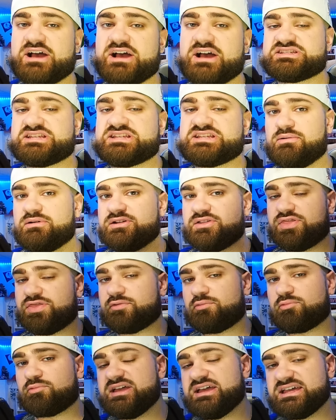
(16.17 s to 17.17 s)
A solid
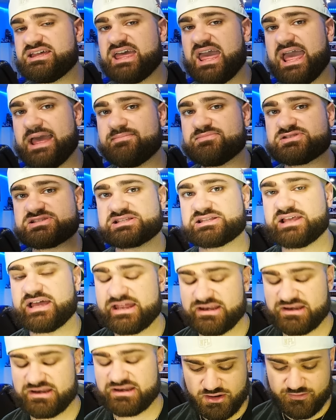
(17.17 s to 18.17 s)
three-game
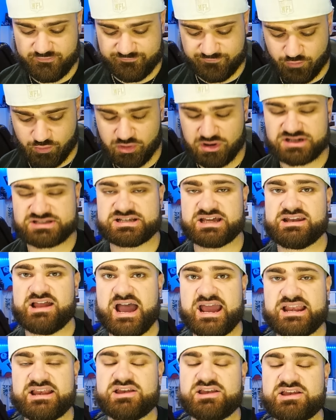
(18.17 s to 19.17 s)
slate for
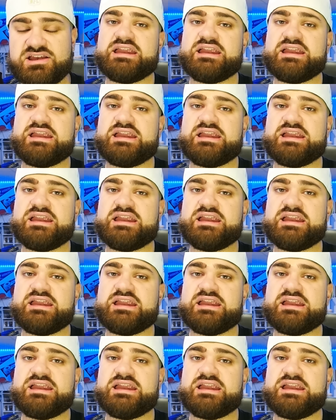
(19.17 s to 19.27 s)
tonight.